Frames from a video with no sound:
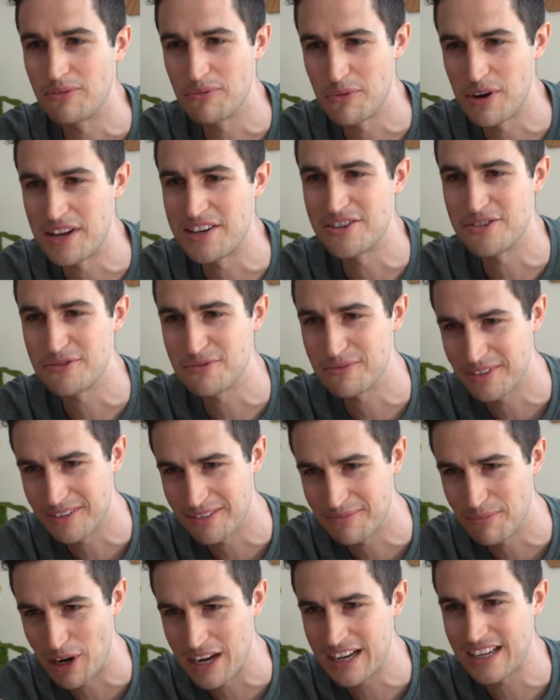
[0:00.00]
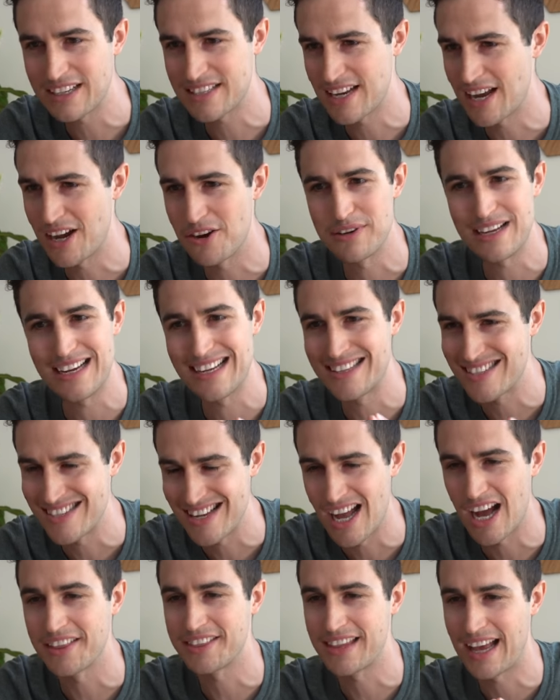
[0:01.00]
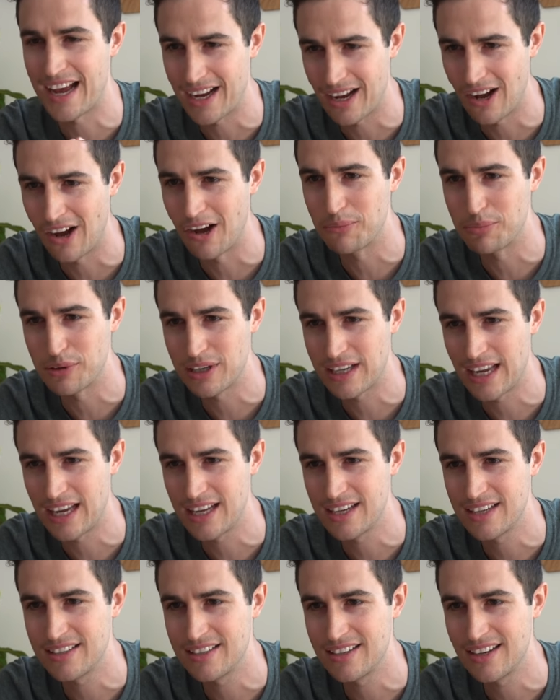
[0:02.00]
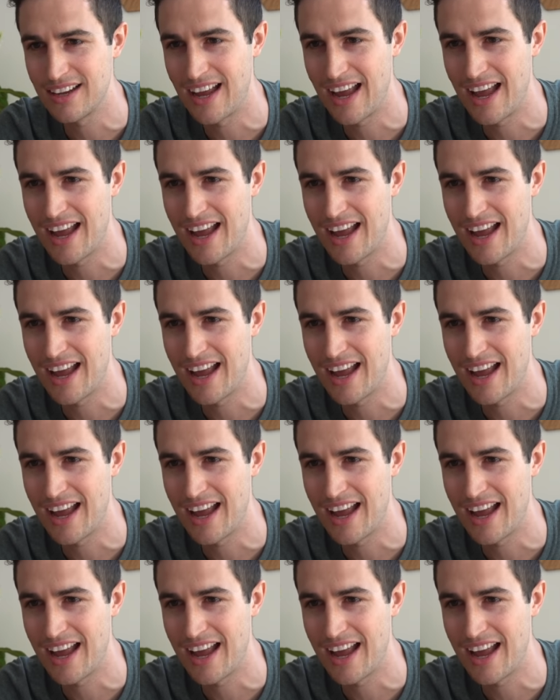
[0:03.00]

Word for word: When you break it down, it's not that complicated.